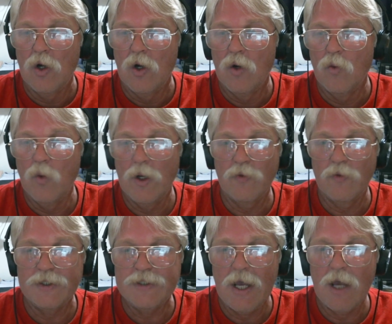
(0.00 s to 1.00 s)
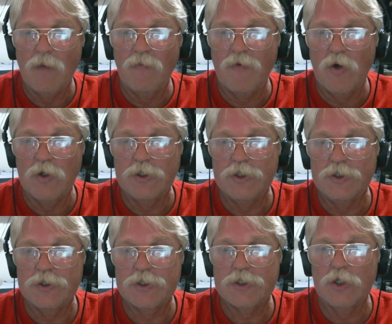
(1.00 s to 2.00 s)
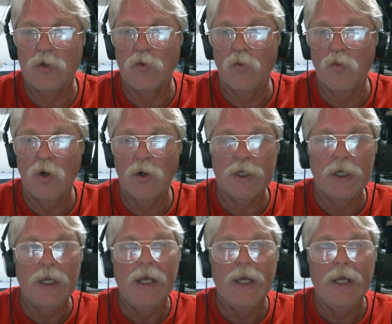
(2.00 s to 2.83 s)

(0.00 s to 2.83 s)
will the tab function still work?